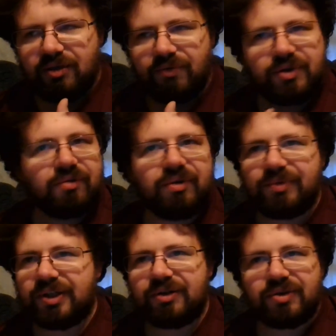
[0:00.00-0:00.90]
unless you're
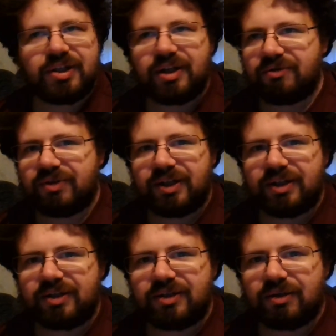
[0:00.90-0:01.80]
living near state
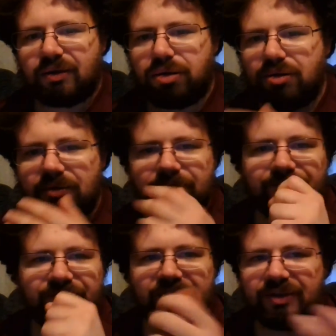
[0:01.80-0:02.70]
land
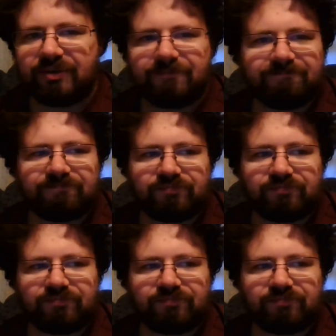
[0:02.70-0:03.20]
you know,